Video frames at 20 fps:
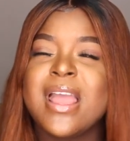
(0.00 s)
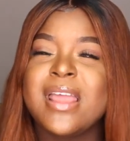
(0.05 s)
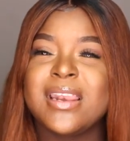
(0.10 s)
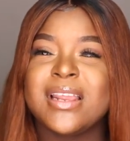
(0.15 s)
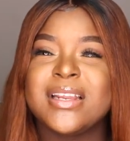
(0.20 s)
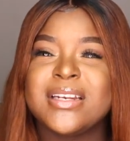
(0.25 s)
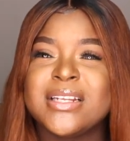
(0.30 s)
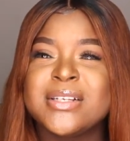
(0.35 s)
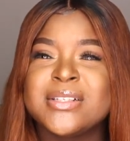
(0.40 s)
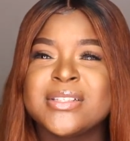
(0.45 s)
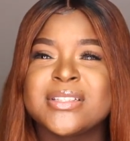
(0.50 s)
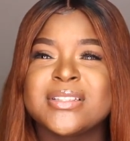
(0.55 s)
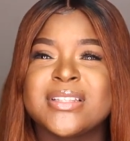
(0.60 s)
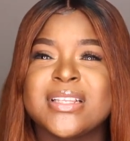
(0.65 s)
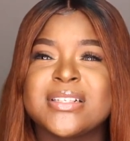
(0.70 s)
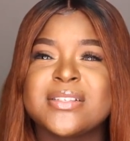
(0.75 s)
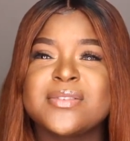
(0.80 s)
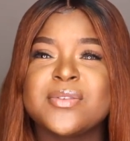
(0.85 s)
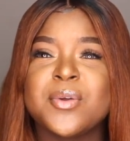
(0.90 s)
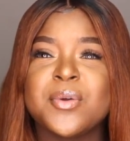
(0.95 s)
Like
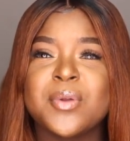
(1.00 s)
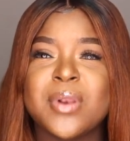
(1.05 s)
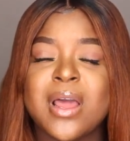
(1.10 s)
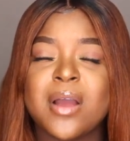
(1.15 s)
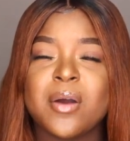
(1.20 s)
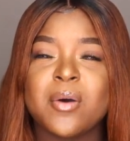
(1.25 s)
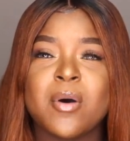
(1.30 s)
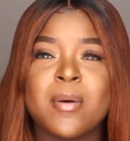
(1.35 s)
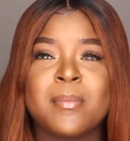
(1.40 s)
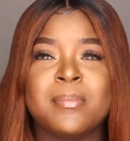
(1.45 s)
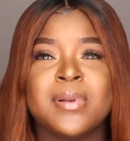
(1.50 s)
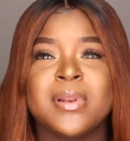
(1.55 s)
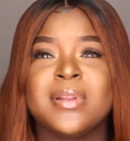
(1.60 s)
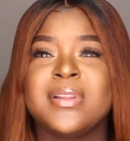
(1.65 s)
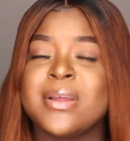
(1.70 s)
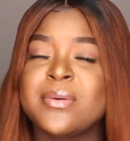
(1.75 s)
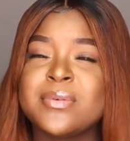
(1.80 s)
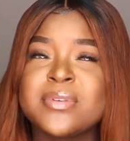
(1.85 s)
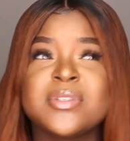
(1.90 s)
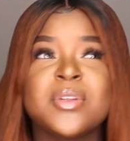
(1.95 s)
there's no like
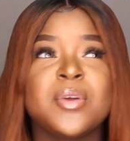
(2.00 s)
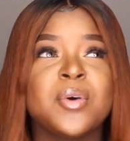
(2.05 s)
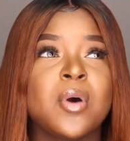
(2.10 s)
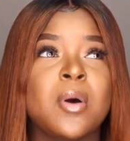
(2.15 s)
there was no